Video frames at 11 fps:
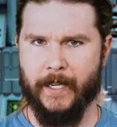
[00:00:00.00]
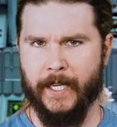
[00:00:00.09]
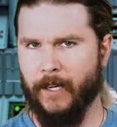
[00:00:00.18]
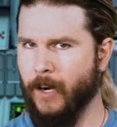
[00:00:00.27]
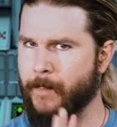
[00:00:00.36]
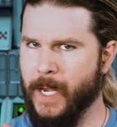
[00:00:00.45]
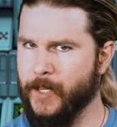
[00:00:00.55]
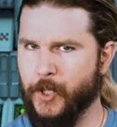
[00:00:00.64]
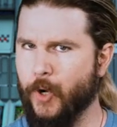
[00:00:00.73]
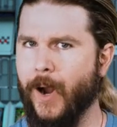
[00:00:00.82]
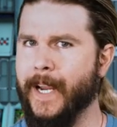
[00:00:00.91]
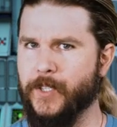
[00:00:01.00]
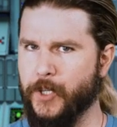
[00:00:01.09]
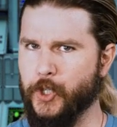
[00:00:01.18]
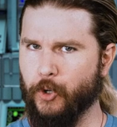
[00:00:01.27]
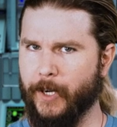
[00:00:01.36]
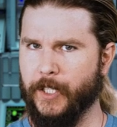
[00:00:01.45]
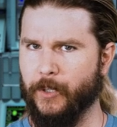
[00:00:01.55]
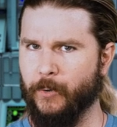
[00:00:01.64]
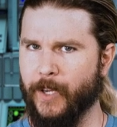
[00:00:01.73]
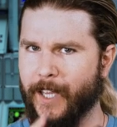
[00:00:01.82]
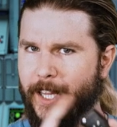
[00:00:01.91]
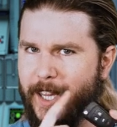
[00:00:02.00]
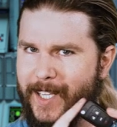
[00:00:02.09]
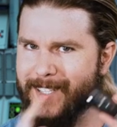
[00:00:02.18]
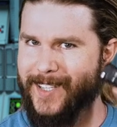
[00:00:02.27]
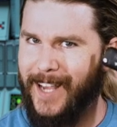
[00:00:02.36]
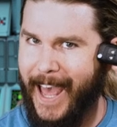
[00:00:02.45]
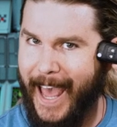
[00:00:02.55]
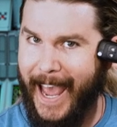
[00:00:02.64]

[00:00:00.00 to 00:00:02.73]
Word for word: on here? I'm not trying to trick you. This